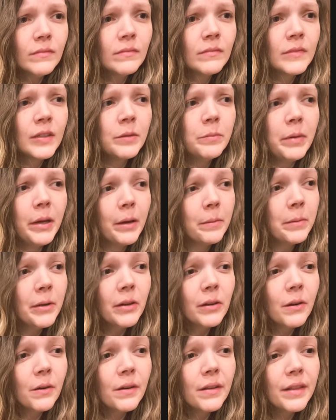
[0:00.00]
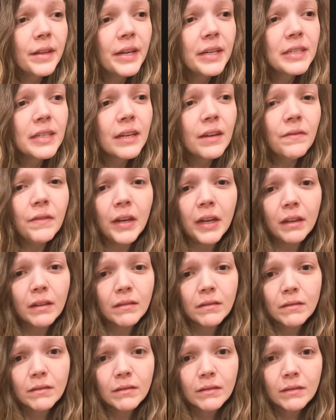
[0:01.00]
to be able to go to
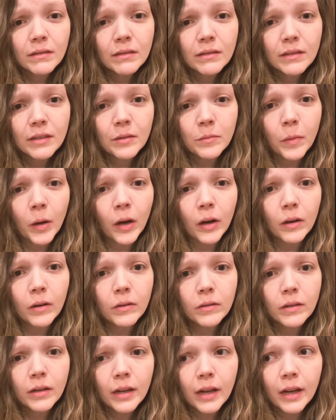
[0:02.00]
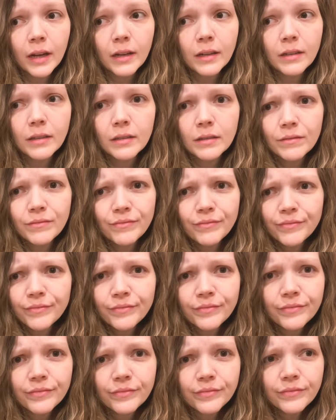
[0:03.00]
Thanksgiving tomorrow and
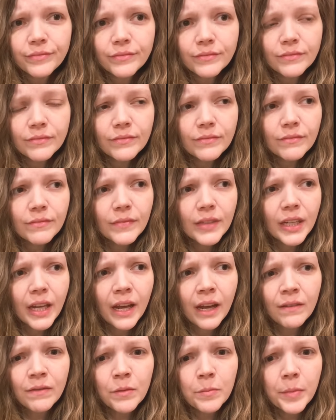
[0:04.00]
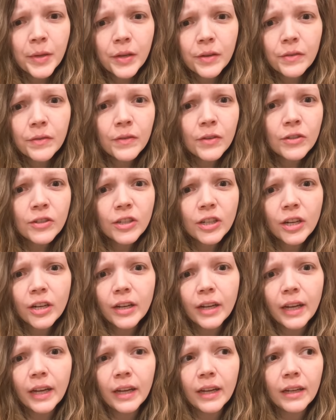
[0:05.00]
have a beautiful
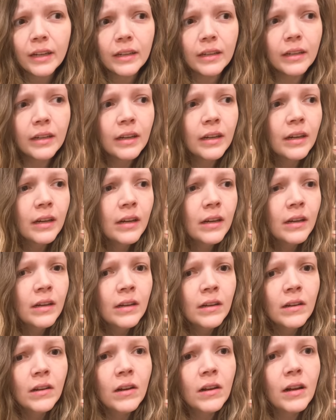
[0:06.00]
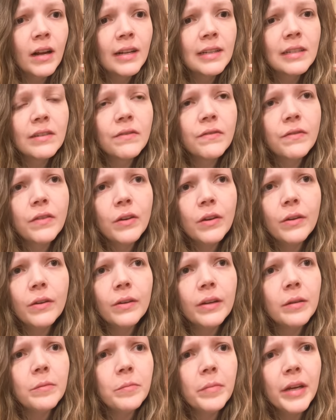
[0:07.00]
turkey and all kinds of
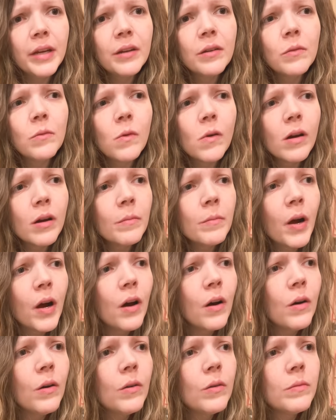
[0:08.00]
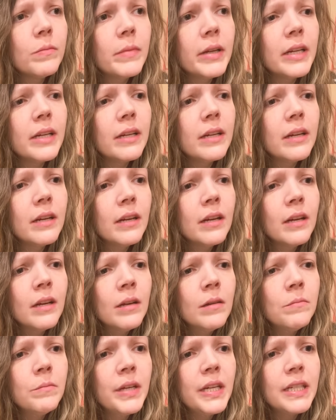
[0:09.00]
food and be in a warm home and
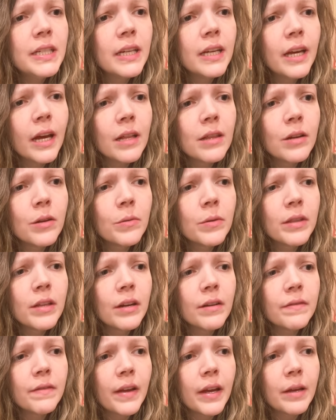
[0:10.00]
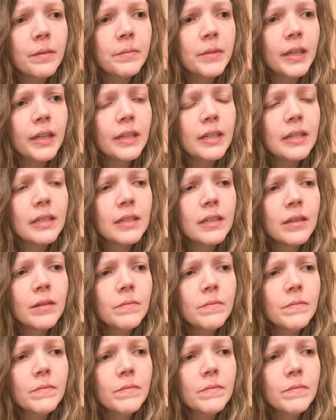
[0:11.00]
be together with our families.